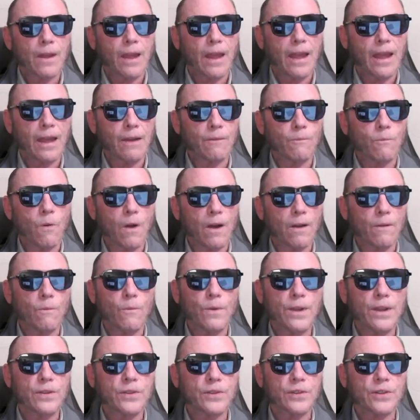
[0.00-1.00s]
and what
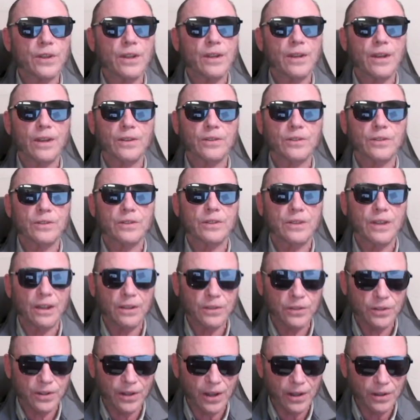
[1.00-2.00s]
we see as
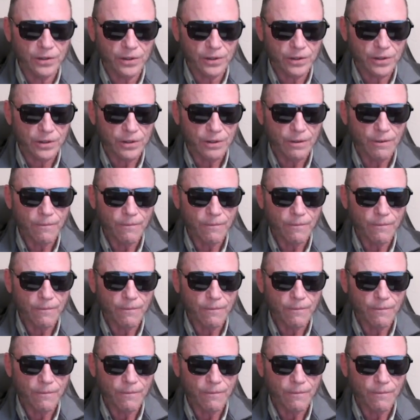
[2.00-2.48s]
distance